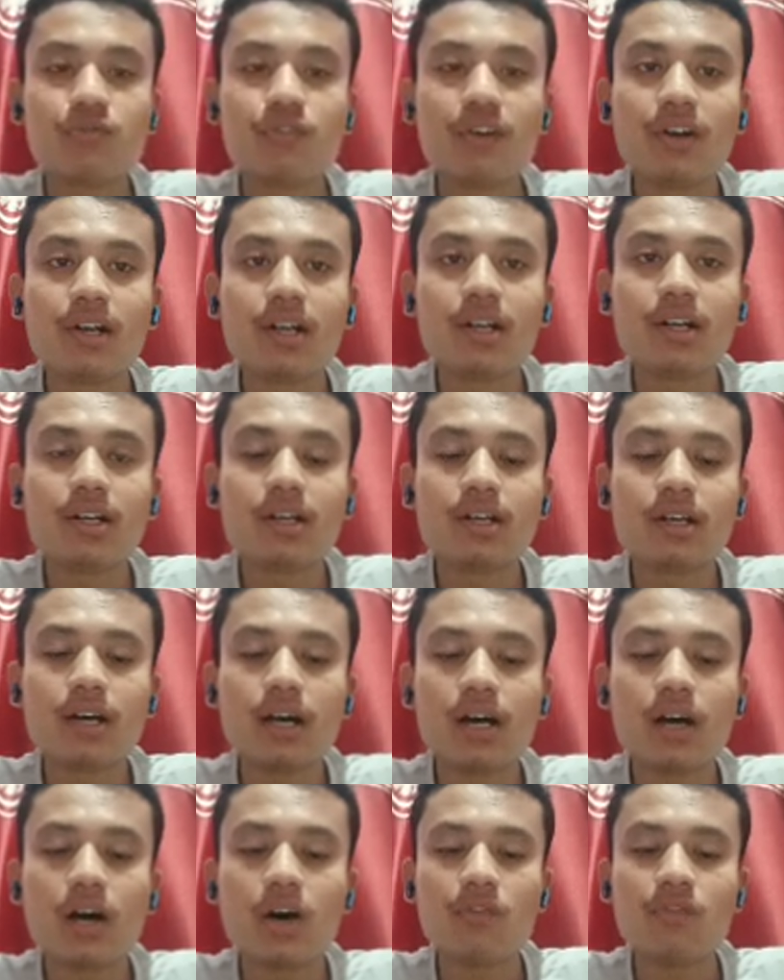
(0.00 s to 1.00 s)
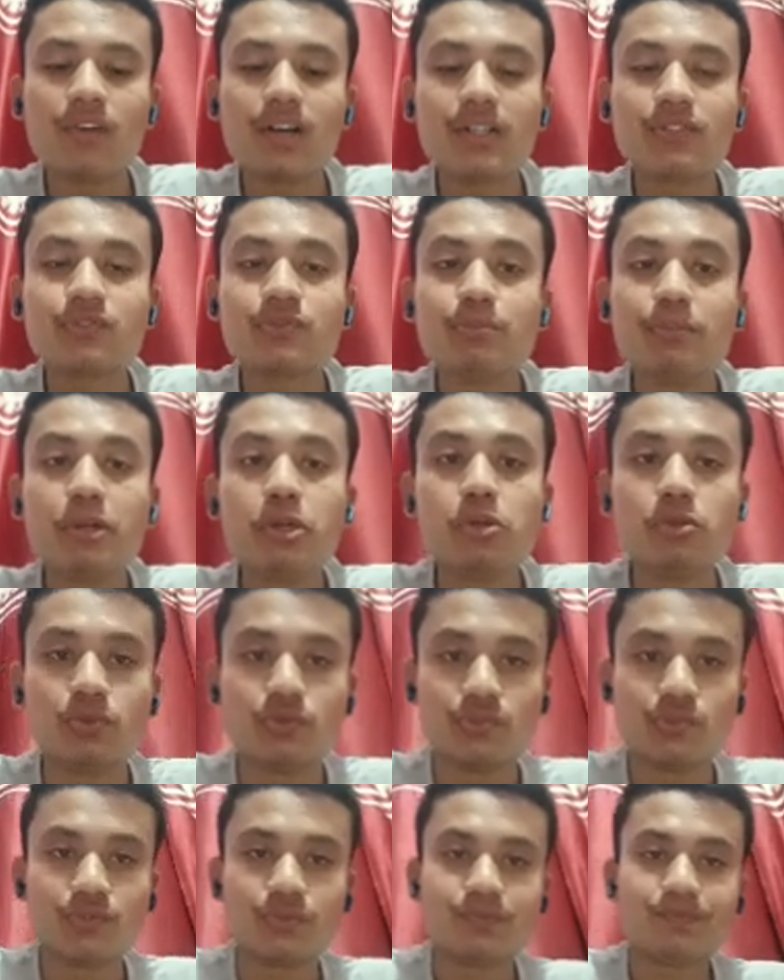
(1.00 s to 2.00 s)
what is
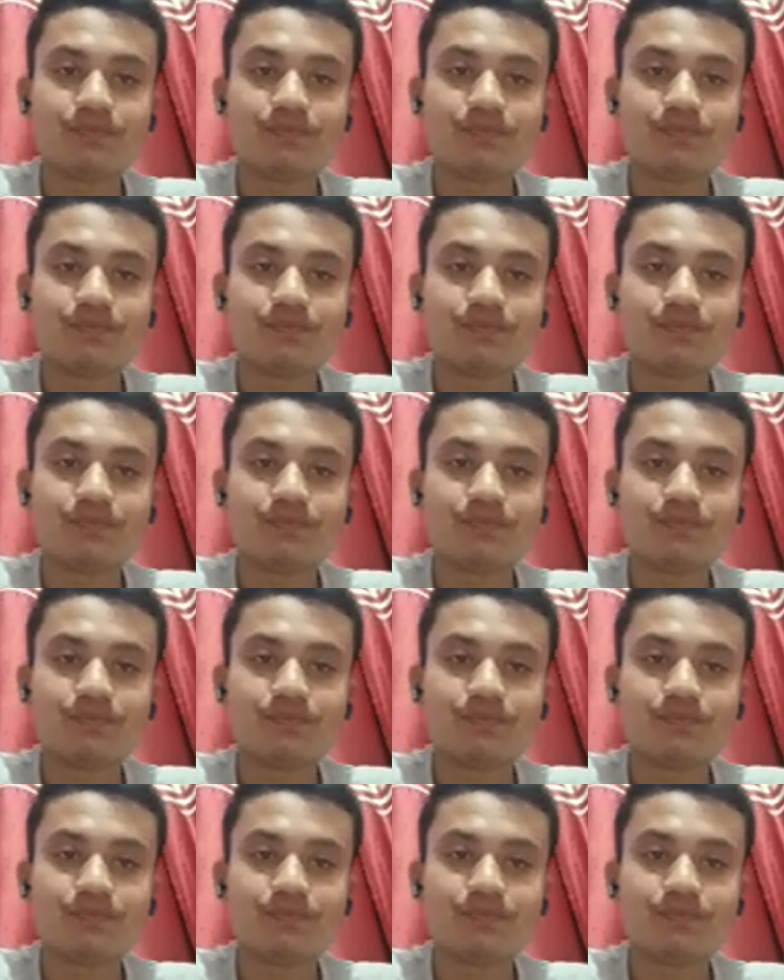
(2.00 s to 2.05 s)
Muse?